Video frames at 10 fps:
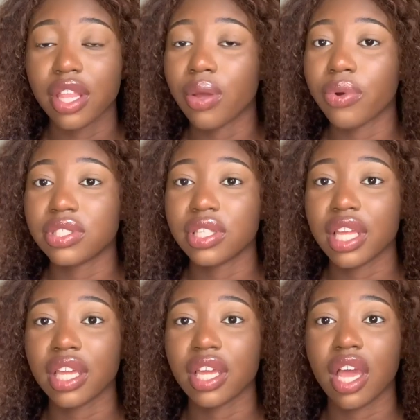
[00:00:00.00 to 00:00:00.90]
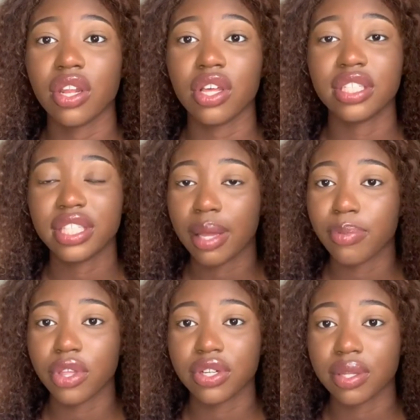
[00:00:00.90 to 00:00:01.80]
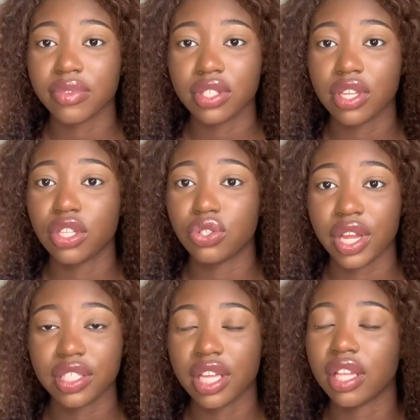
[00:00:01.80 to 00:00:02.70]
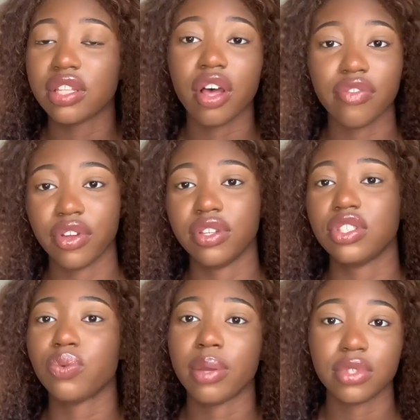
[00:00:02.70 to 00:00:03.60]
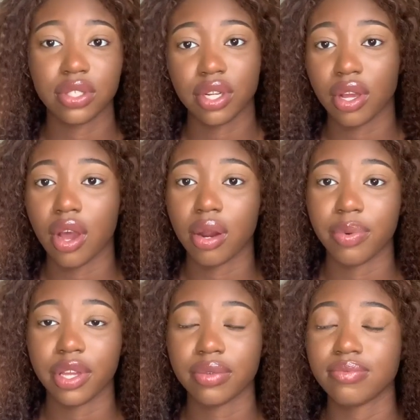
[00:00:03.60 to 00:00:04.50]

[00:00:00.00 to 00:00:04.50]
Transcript: There wasn't like an assembly or something to address it, nothing, swept under the carpet.